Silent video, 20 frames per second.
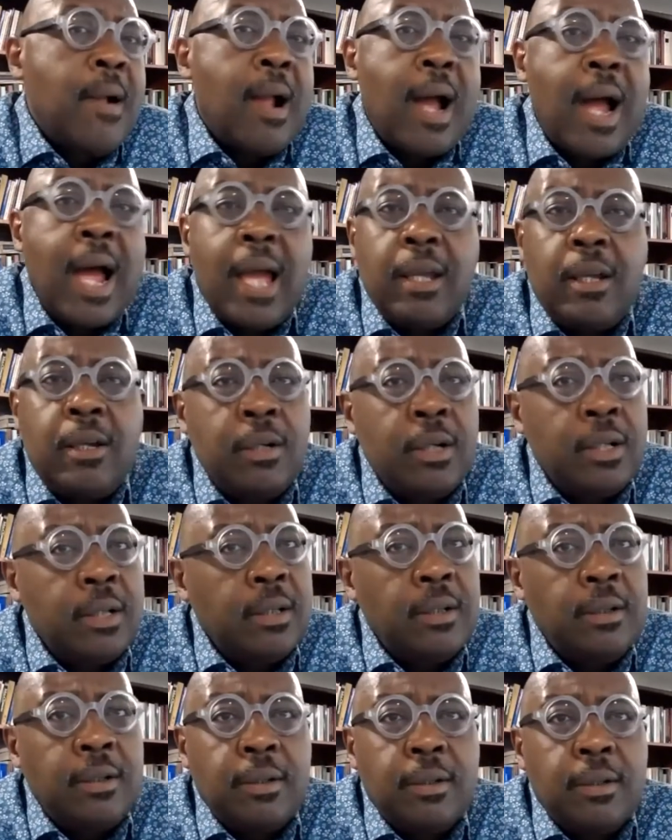I
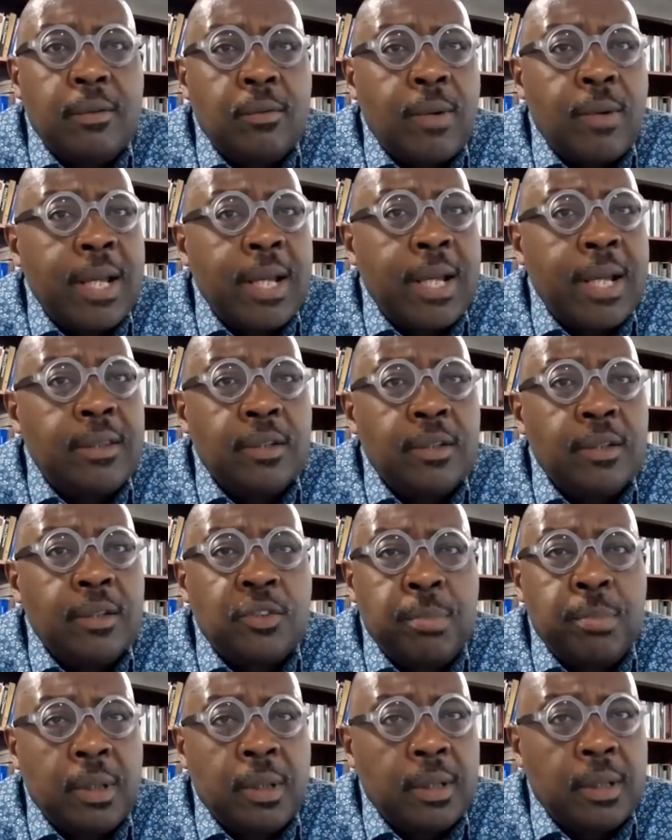couldn't write this
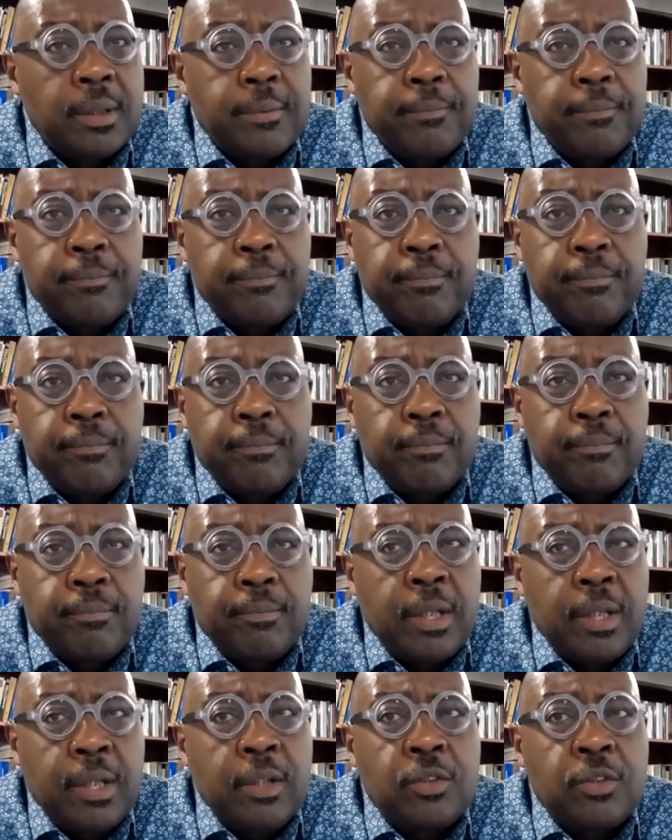book
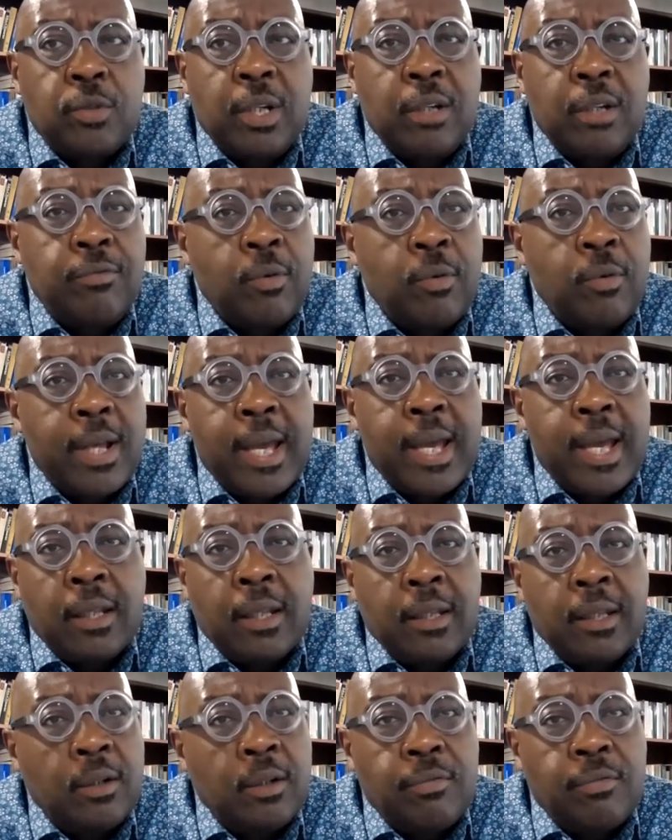in a straightforward
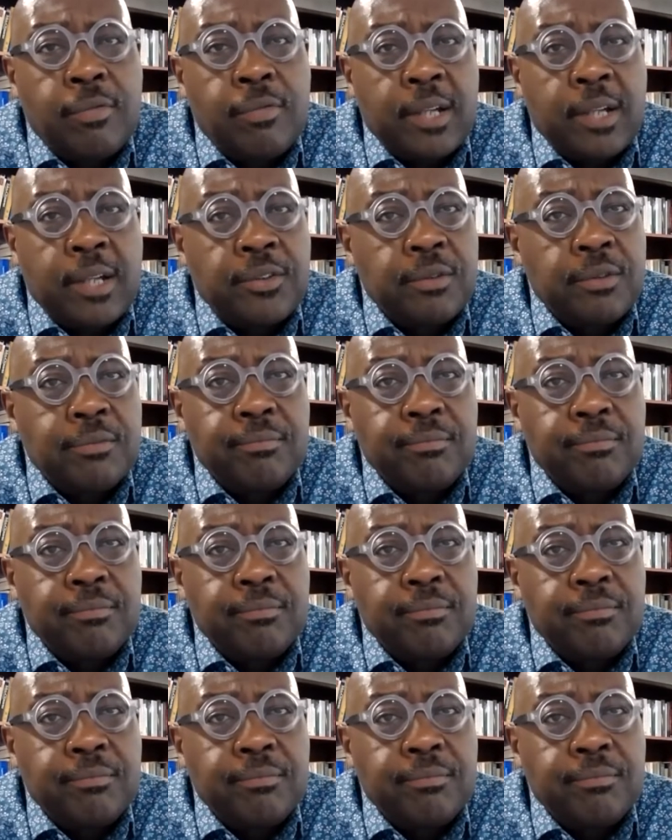analytical fashion.